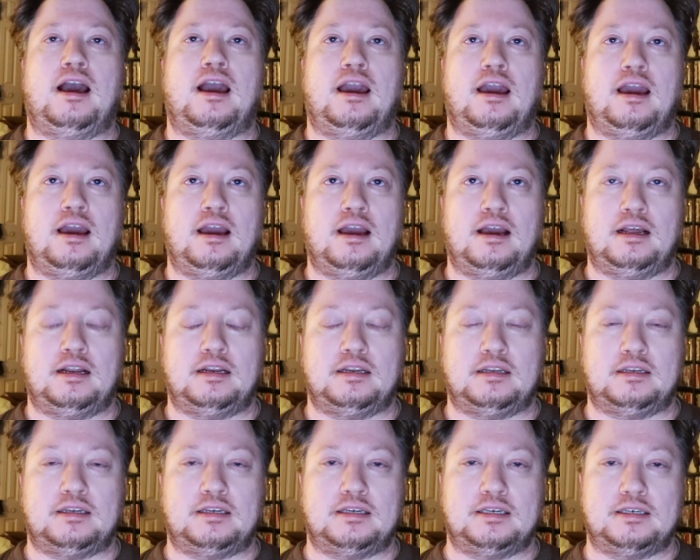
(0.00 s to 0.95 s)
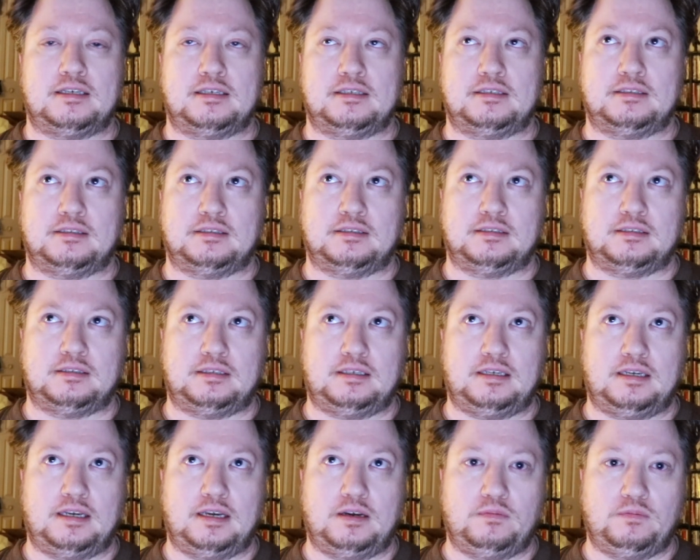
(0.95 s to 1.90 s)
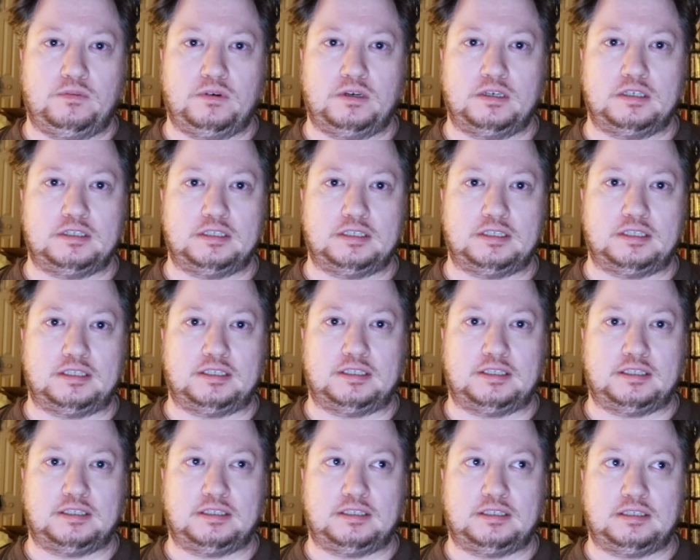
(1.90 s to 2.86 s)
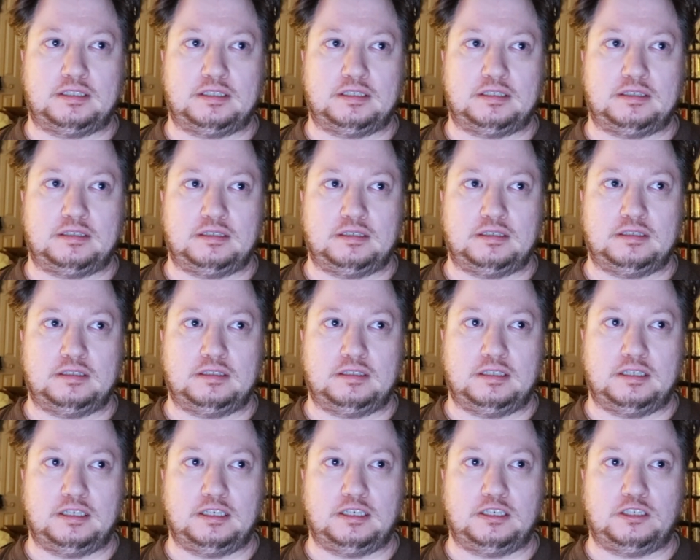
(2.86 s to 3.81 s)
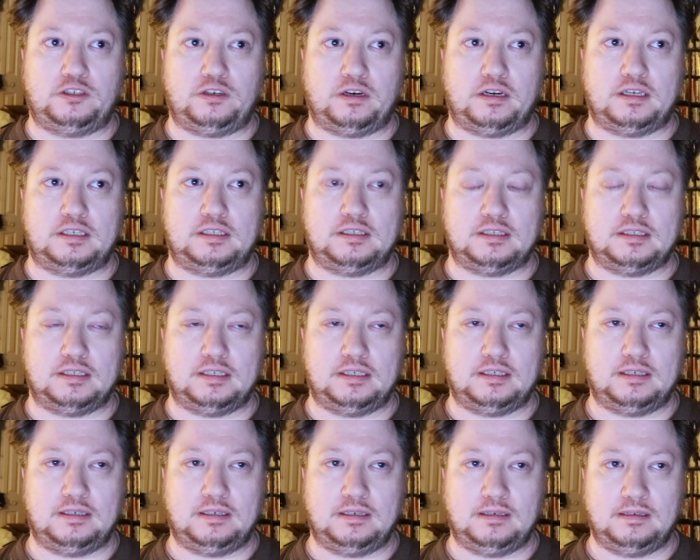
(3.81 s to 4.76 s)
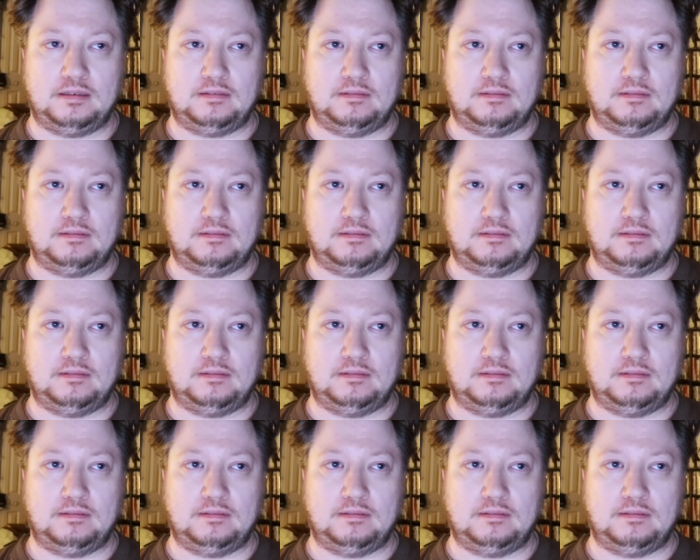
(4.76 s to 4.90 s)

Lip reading: And it was interesting.